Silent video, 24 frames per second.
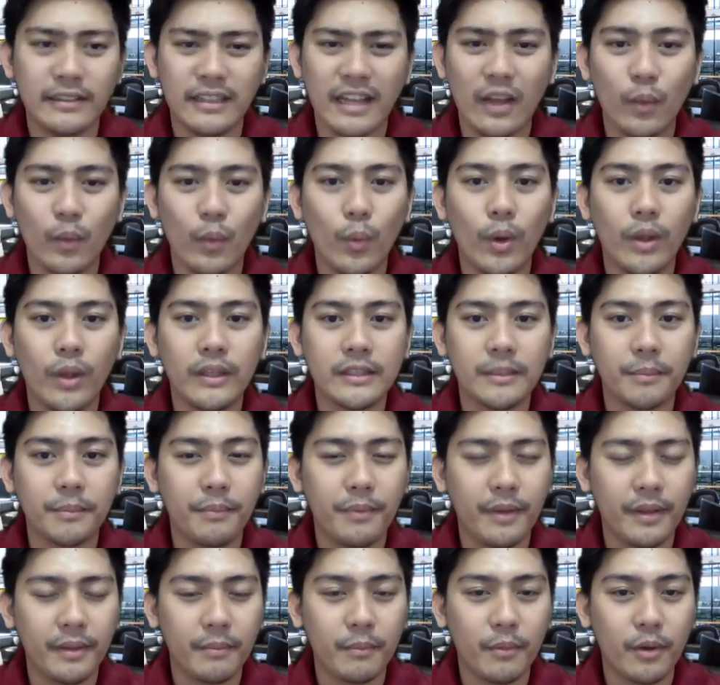that one is a
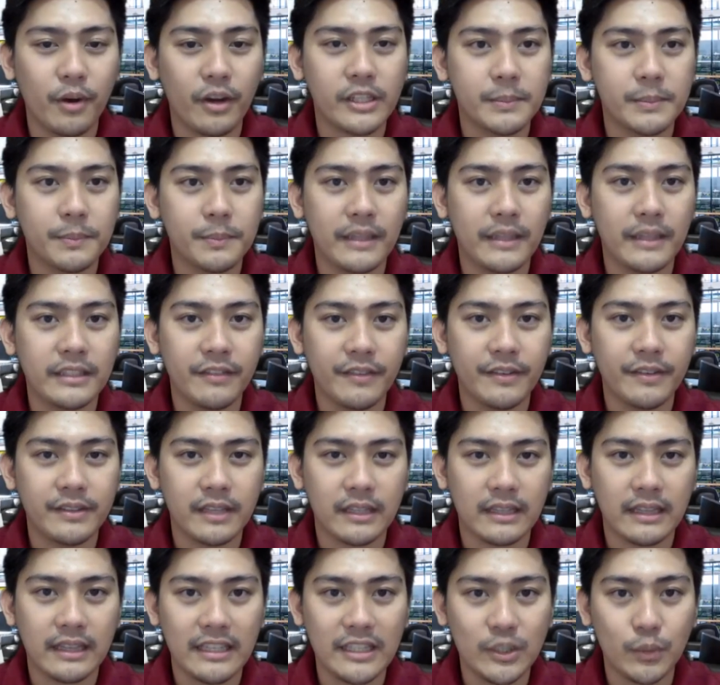bit more expensive. It's
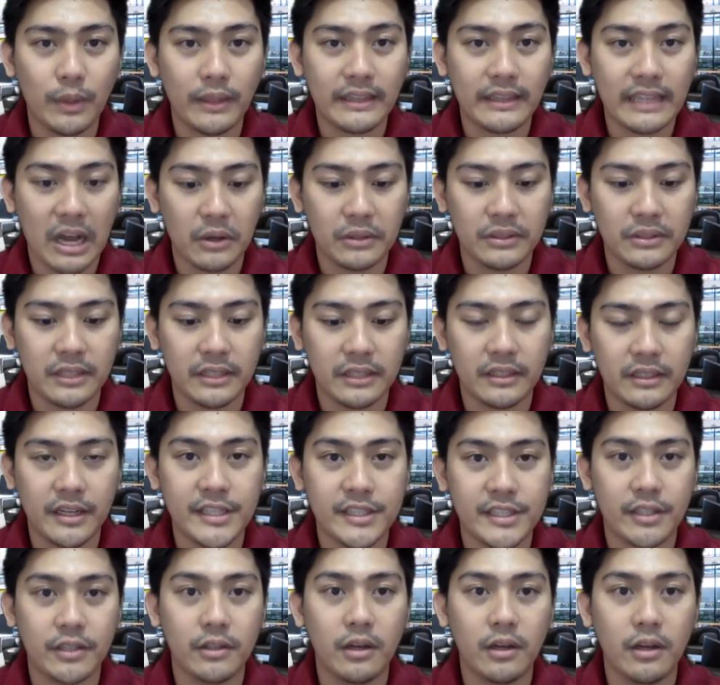at least 1,000
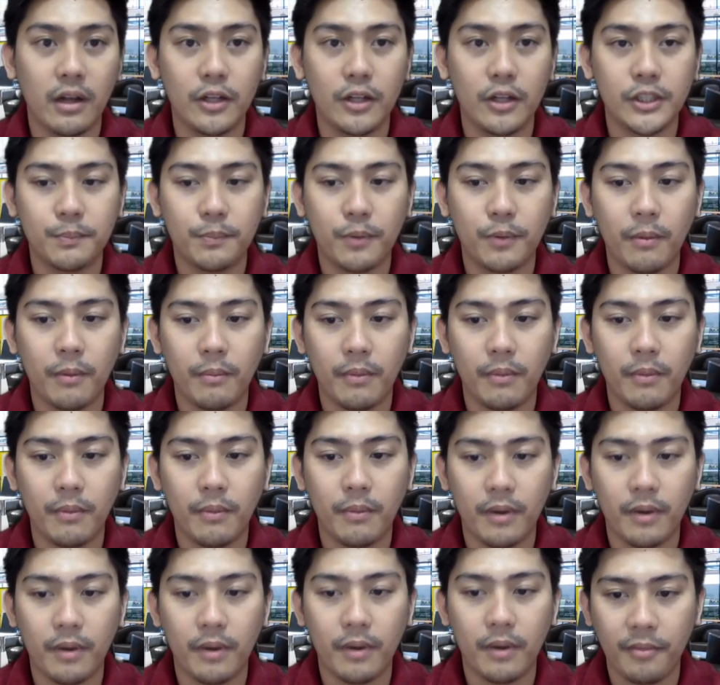Canadian dollars per
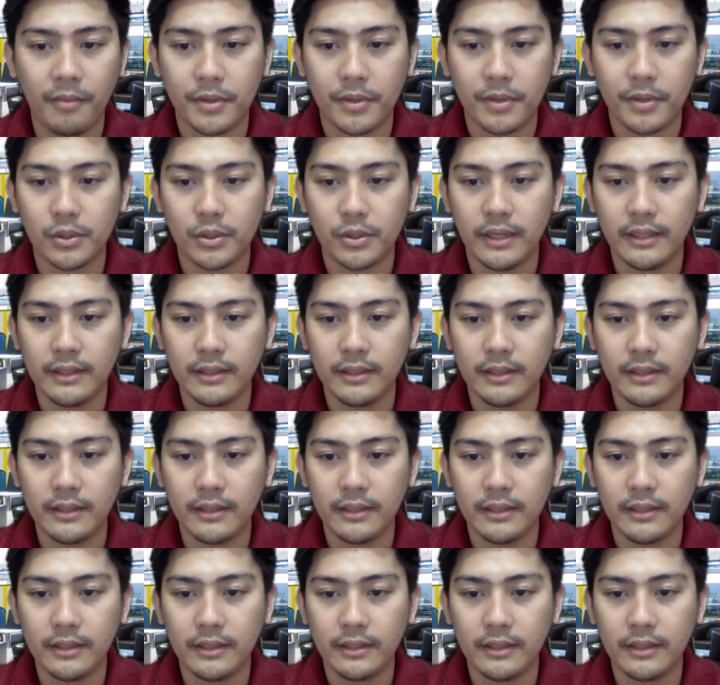month per student.
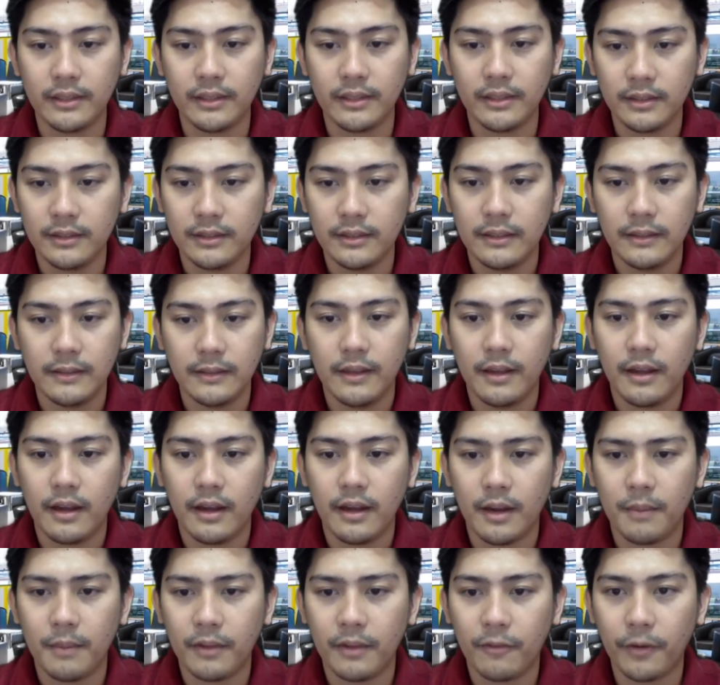Uh, but for
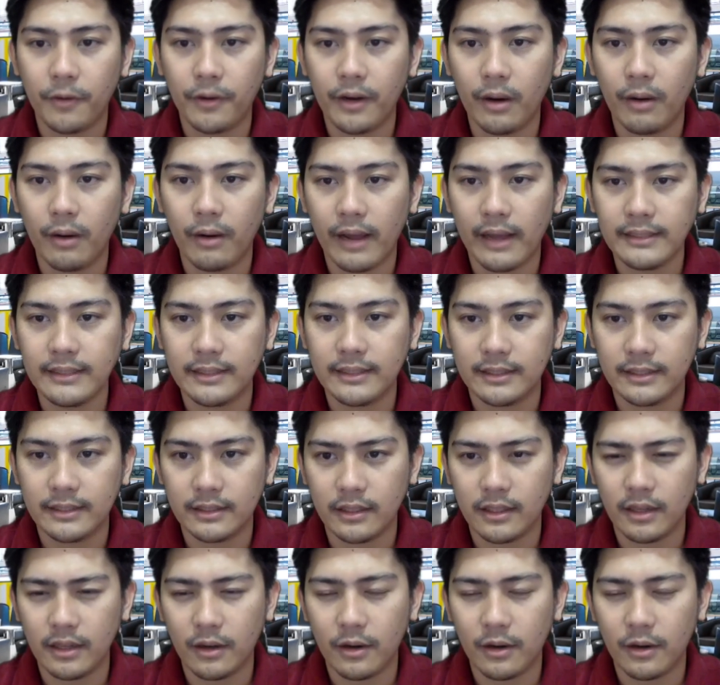the rest
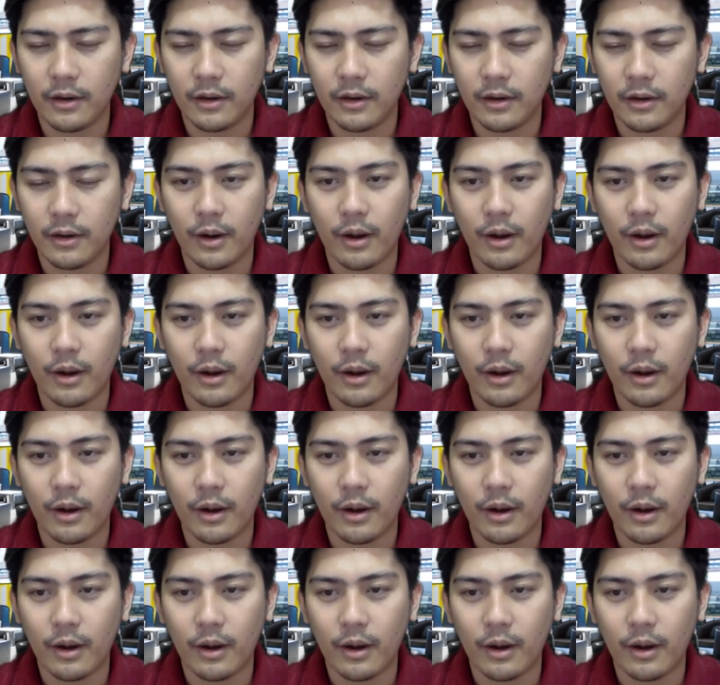or off for